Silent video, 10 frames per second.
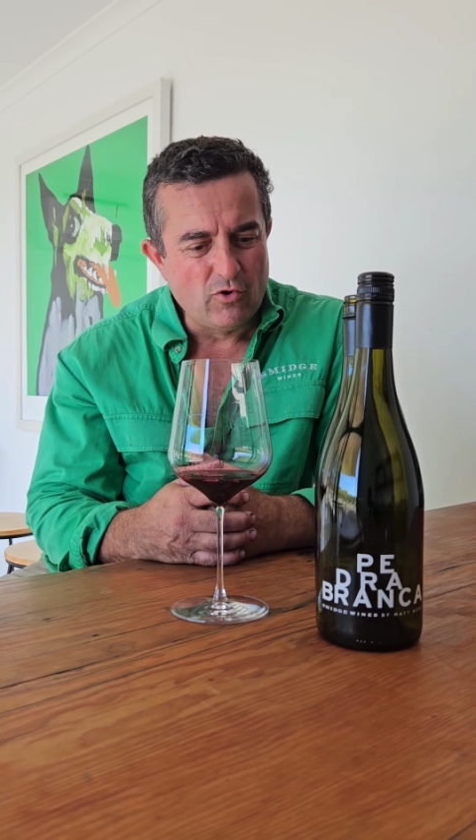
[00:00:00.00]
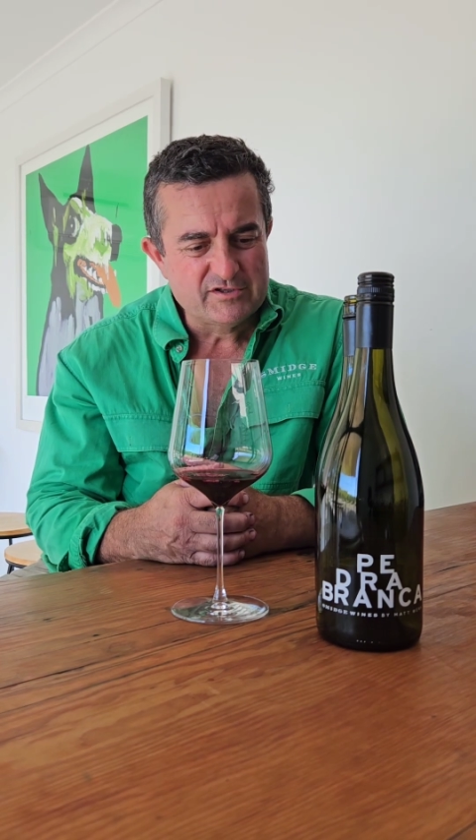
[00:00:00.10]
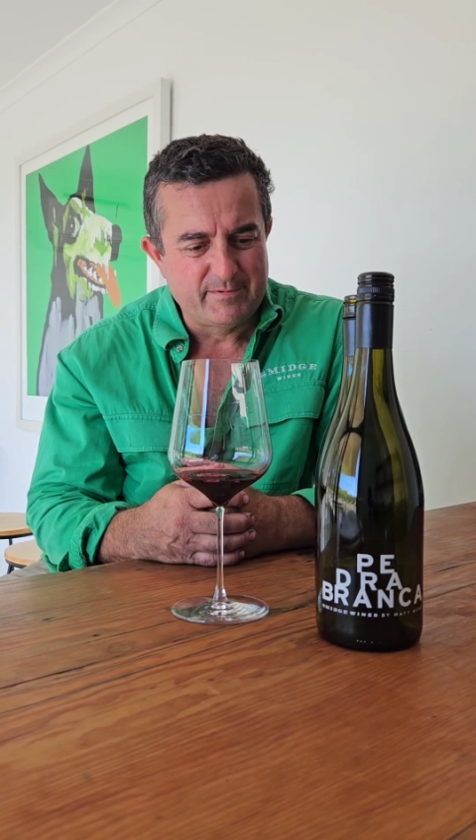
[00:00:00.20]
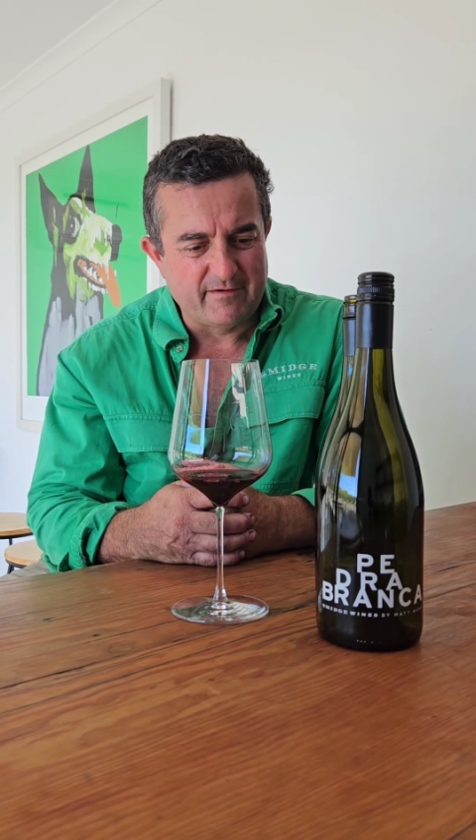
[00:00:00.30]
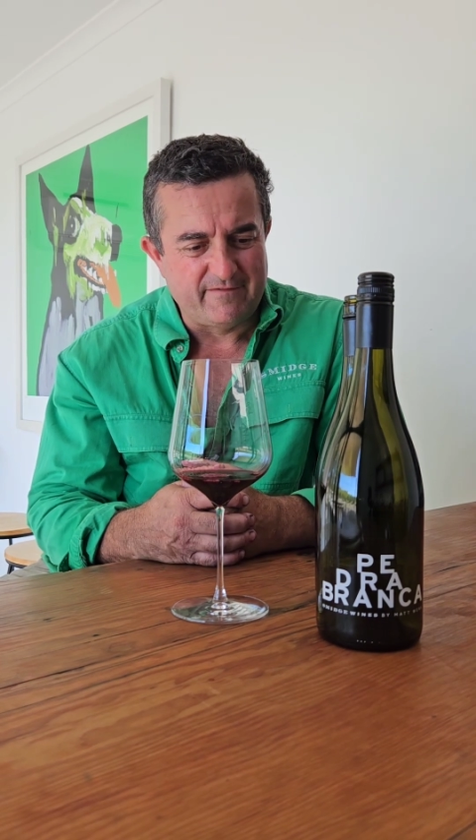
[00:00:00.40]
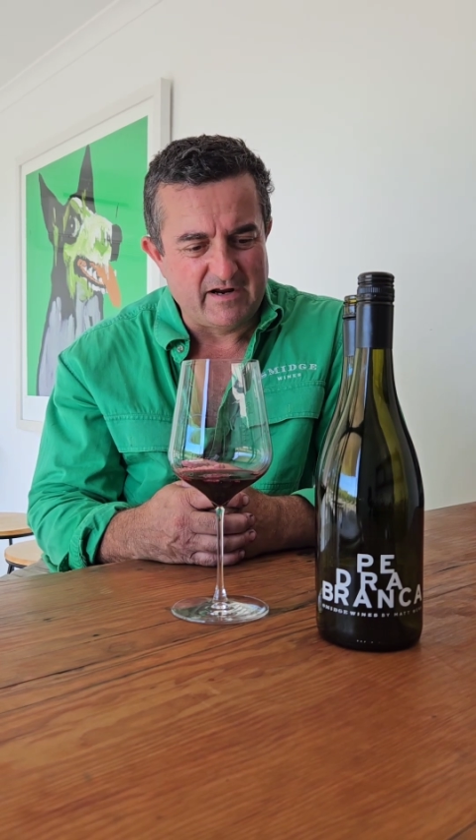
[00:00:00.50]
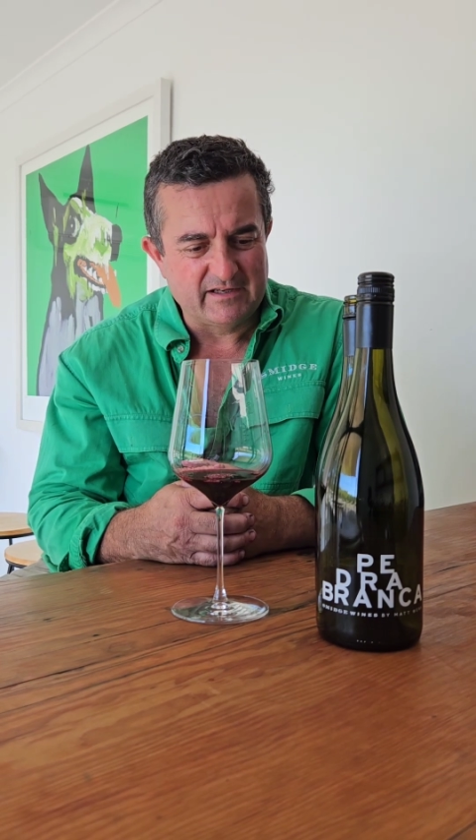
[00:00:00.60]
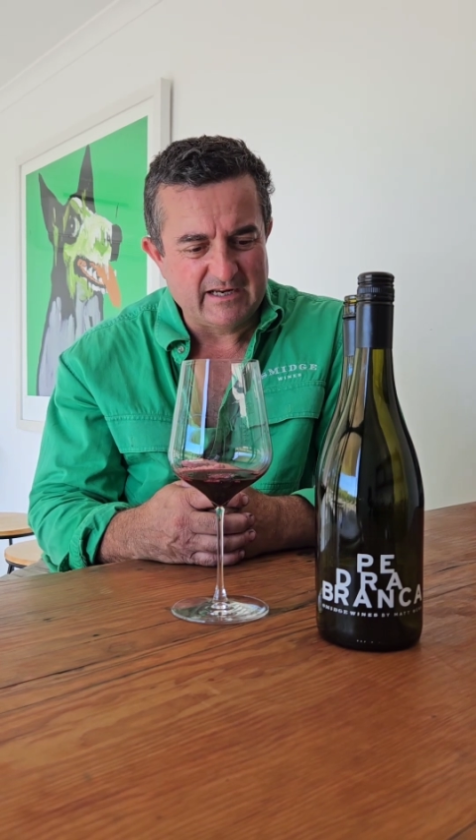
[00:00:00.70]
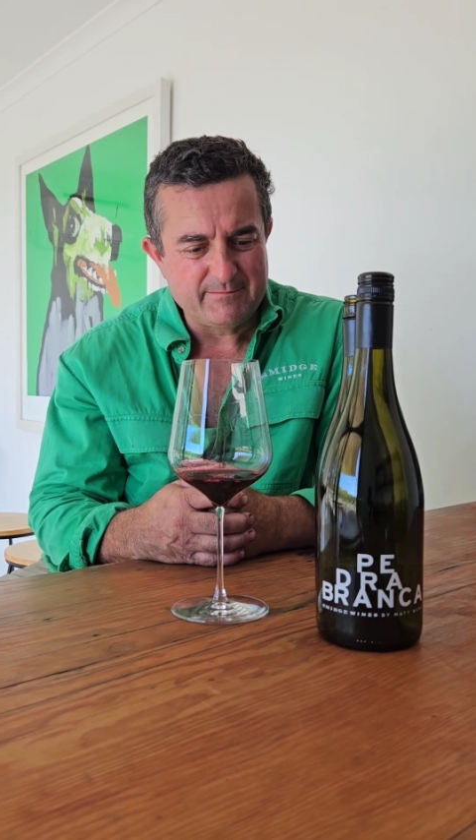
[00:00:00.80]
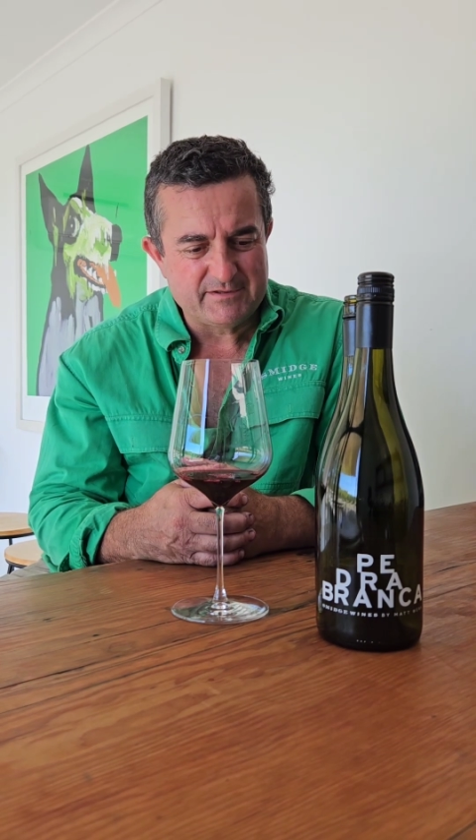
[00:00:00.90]
always a bit of
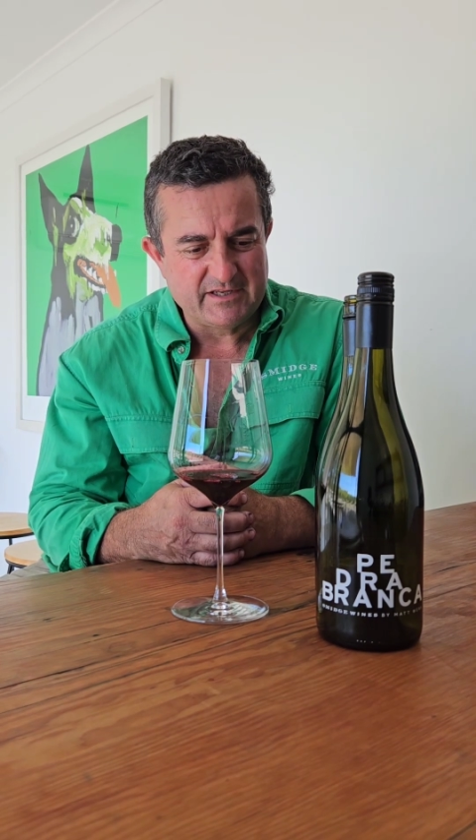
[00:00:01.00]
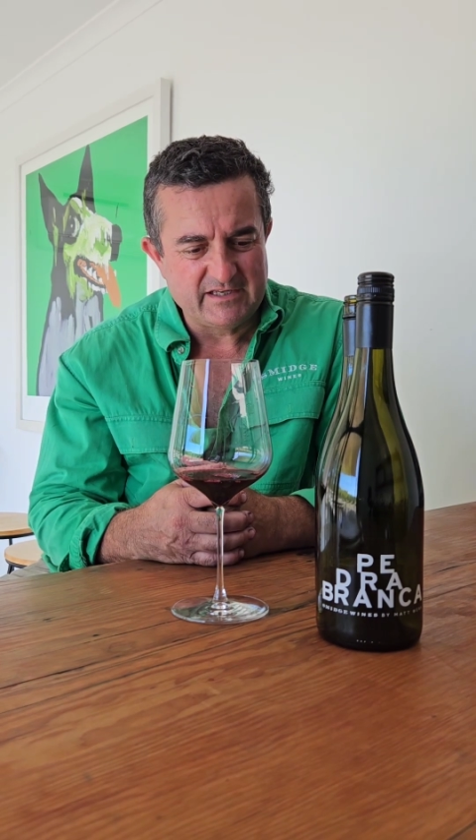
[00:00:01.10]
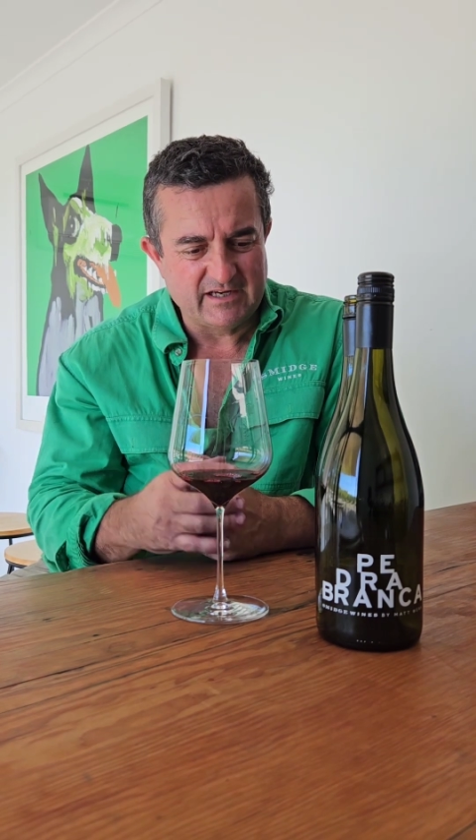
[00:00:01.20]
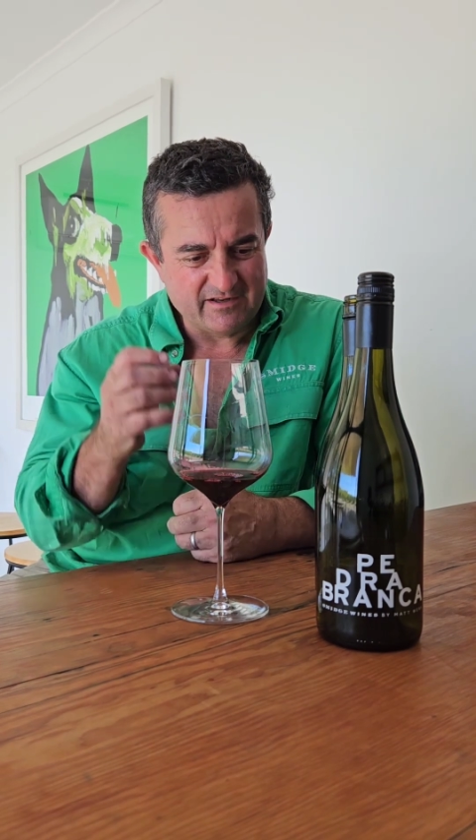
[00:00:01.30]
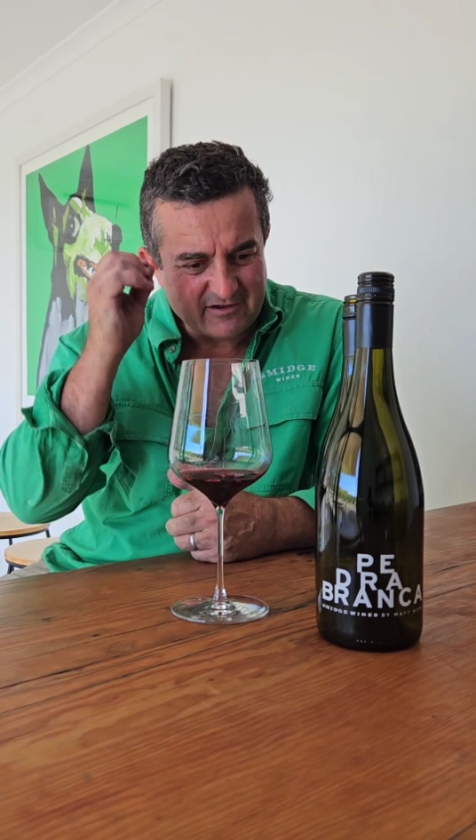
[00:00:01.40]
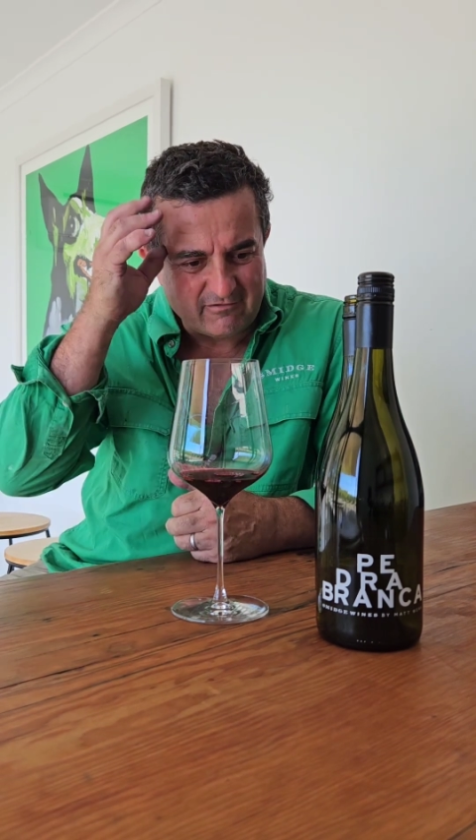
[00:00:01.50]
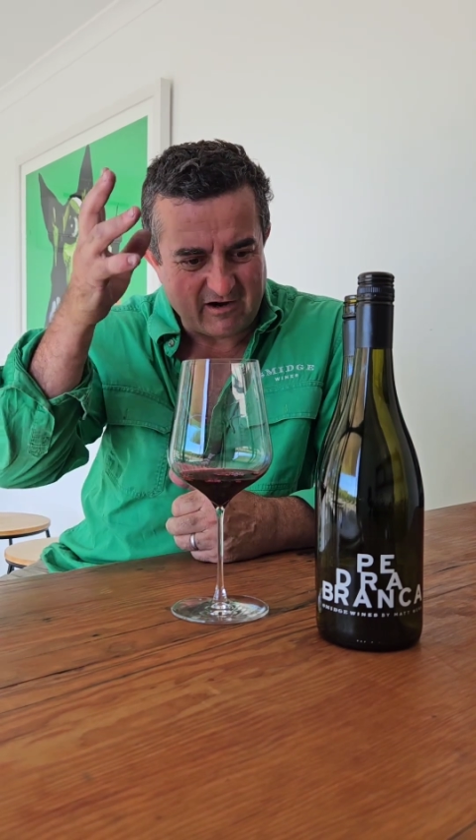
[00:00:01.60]
fun. Keeps the